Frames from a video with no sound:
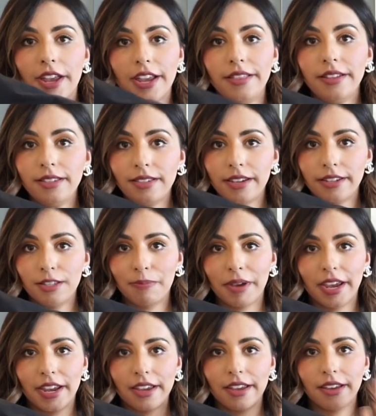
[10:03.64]
in this dust
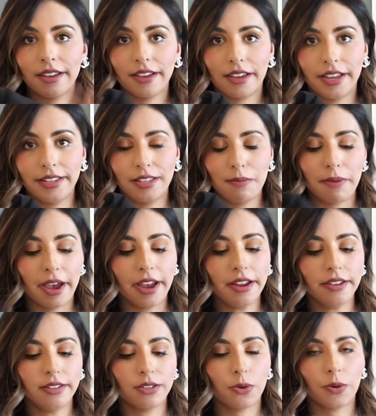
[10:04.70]
bag is the
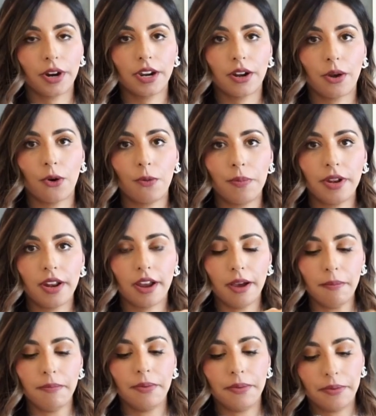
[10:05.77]
bag, so we're going to open it up.